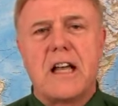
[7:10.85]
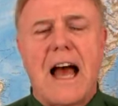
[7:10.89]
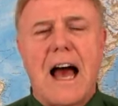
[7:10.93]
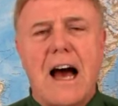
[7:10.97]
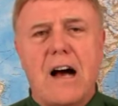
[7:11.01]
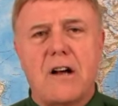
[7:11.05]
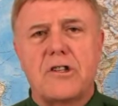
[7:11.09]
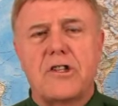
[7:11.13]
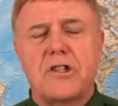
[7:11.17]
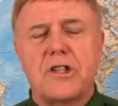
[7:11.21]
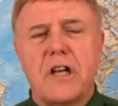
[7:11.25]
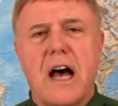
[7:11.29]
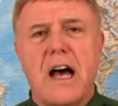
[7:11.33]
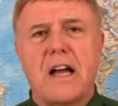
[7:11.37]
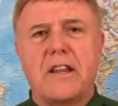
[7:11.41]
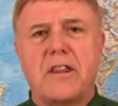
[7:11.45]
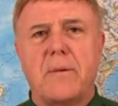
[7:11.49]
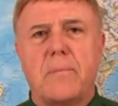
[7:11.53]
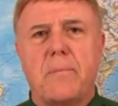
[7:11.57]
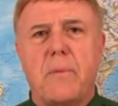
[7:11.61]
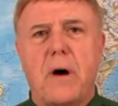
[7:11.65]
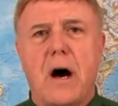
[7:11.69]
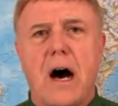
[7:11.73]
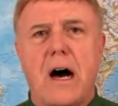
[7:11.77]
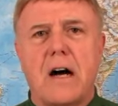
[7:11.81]
outside
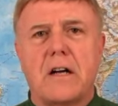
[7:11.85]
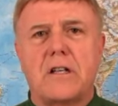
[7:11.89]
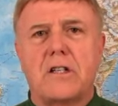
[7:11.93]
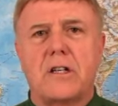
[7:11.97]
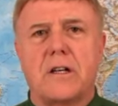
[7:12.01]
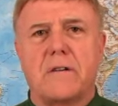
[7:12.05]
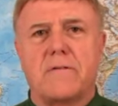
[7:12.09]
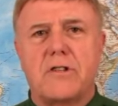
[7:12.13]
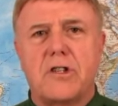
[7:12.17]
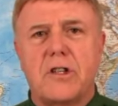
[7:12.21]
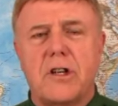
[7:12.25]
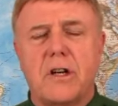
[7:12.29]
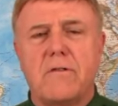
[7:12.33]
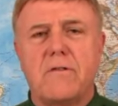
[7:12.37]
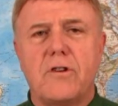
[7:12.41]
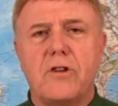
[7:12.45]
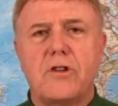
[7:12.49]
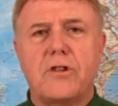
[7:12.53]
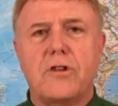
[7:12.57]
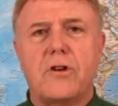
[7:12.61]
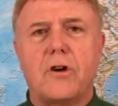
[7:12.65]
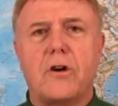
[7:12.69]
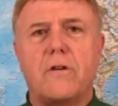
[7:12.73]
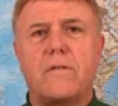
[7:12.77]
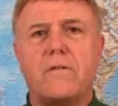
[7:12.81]
the box of civil
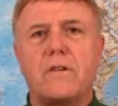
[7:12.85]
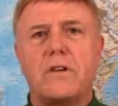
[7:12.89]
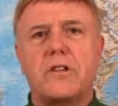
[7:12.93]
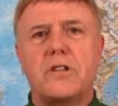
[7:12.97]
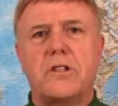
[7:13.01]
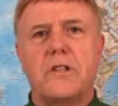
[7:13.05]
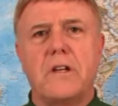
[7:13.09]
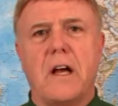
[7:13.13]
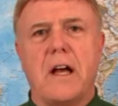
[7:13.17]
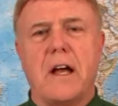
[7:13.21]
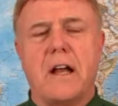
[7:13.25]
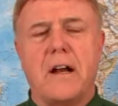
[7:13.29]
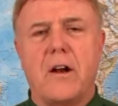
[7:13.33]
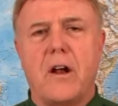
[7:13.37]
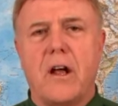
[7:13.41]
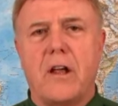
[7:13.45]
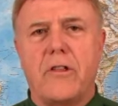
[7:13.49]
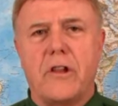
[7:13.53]
service and